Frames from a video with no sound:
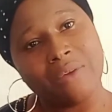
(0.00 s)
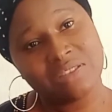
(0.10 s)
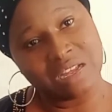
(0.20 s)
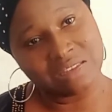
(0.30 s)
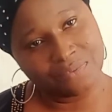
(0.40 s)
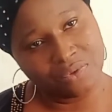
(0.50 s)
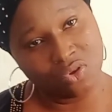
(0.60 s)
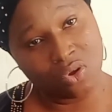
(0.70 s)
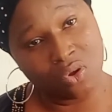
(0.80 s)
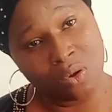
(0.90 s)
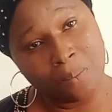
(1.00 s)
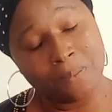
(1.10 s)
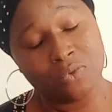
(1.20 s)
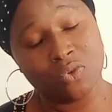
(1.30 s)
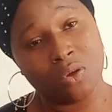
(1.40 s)
certificate,
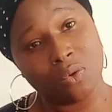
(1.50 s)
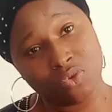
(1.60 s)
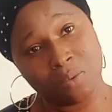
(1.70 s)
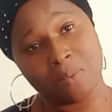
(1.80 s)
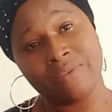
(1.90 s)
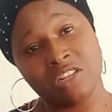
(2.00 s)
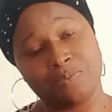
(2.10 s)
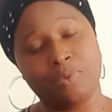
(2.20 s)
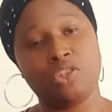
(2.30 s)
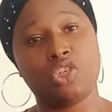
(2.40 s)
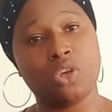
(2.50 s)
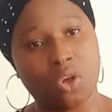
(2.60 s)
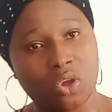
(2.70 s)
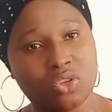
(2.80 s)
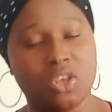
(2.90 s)
your marriage
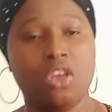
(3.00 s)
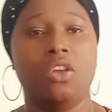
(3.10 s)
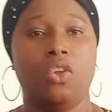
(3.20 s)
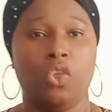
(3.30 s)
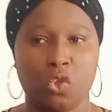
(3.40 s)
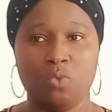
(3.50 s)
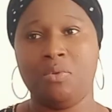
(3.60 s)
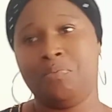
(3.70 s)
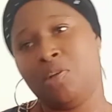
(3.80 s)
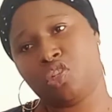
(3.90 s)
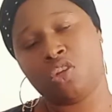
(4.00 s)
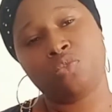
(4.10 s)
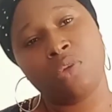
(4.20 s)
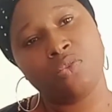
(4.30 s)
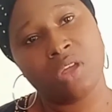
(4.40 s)
pictures, it could be
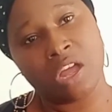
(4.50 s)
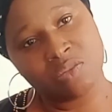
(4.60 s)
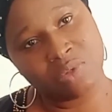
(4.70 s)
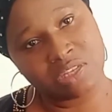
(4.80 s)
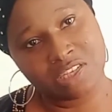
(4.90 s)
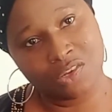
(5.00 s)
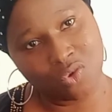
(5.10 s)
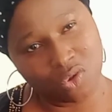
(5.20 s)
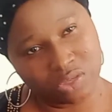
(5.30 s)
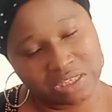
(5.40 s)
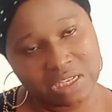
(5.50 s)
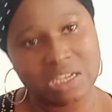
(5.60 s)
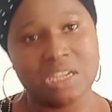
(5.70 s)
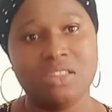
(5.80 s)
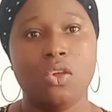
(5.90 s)
pictures when you guys were still
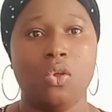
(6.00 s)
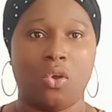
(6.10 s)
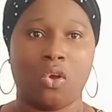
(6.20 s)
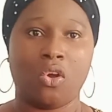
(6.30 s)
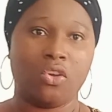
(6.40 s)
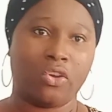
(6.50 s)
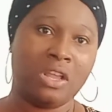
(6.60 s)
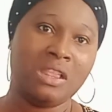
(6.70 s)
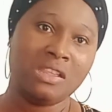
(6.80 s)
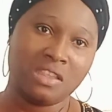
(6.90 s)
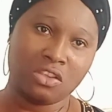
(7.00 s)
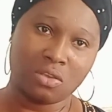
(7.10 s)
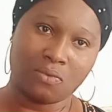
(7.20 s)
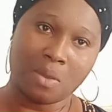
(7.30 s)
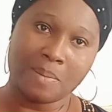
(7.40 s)
courting or early days
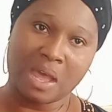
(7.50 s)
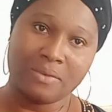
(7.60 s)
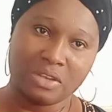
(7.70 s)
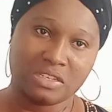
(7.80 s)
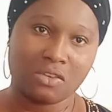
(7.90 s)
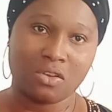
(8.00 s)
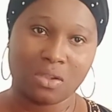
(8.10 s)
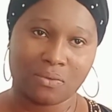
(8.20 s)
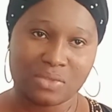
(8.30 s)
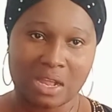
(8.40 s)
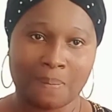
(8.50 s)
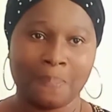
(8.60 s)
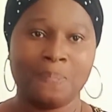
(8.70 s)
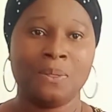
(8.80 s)
of your marriage and all of that.